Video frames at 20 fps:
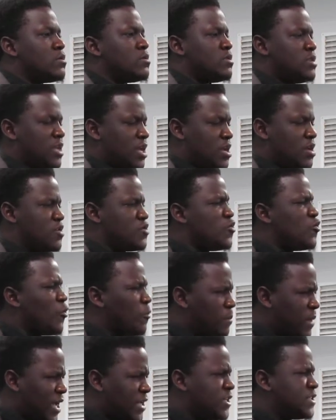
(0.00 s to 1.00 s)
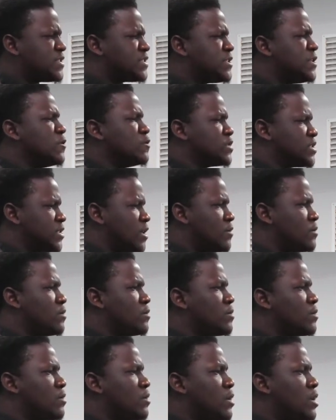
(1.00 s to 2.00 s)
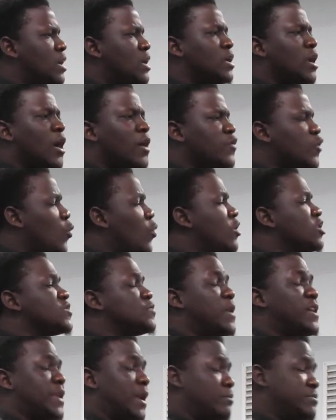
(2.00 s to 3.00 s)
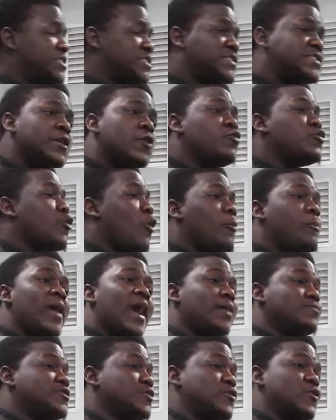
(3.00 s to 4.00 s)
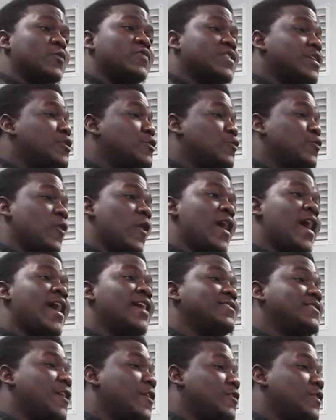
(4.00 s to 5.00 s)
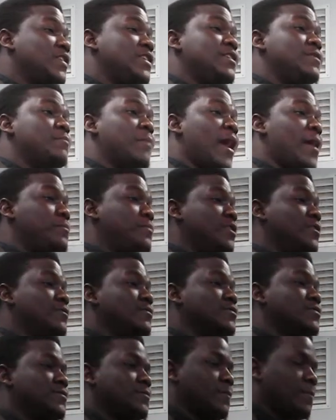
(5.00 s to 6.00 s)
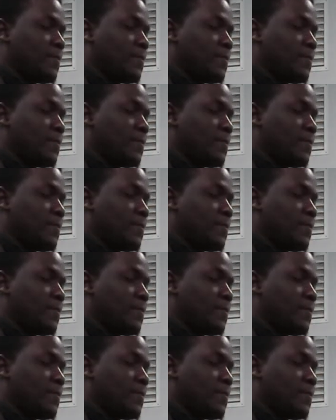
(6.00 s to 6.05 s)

Yeah, you a man of steel, son. In other words, man, I'm still your pop, so don't think you're gonna act out or eat my meals.